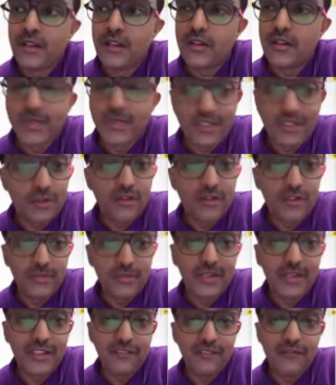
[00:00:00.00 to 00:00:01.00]
uh, we strongly
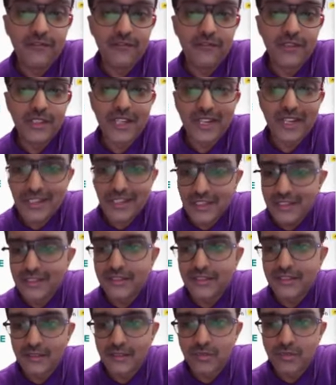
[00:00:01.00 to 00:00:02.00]
believe that
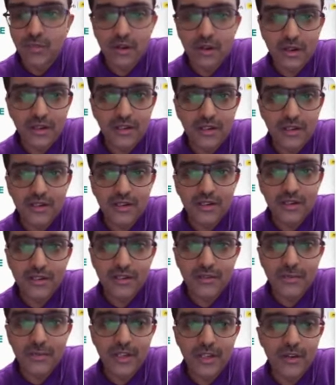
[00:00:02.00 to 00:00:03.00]
is what
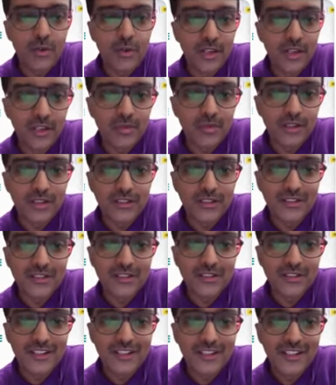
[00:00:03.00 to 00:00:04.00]
uh, we are going towards.
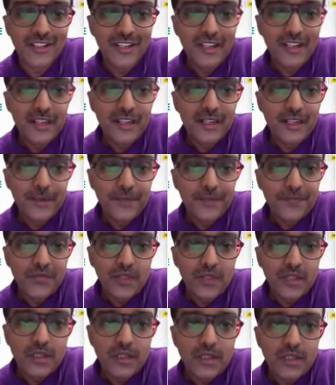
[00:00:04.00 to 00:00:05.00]
Right.
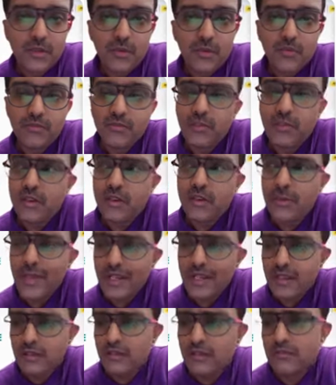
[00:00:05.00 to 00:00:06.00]
So, a
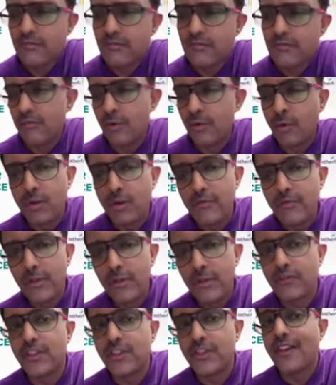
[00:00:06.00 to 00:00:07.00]
quick
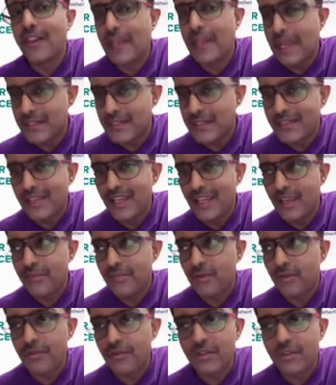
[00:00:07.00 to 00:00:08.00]
overview of the
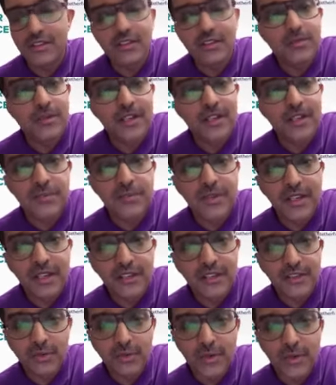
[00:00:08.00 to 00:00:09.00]
landscape of customer
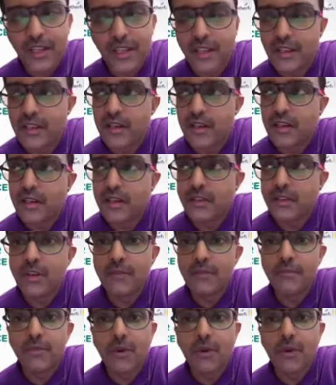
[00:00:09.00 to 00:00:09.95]
experience today. Uh, you can